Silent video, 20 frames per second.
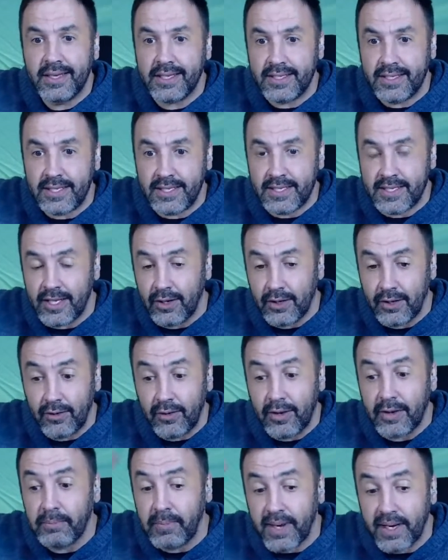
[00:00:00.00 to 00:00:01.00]
This is the
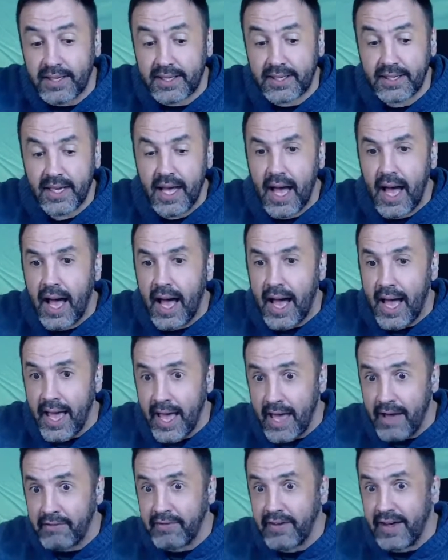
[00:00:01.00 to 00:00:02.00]
only one, but I
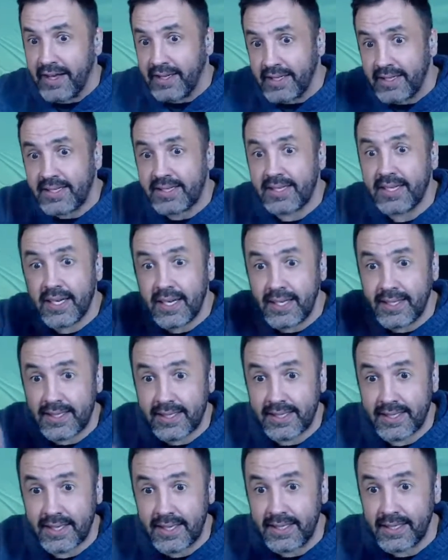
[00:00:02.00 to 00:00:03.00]
have, and this
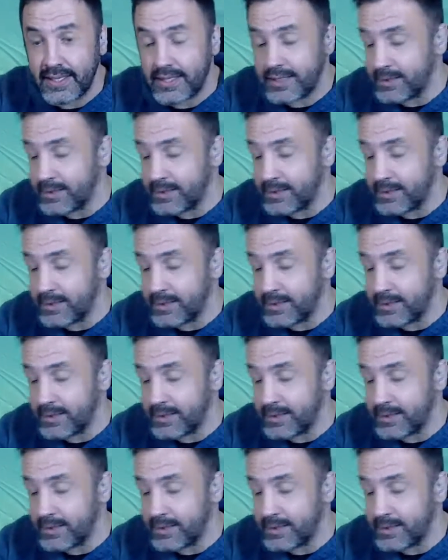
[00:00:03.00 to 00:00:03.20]
it's in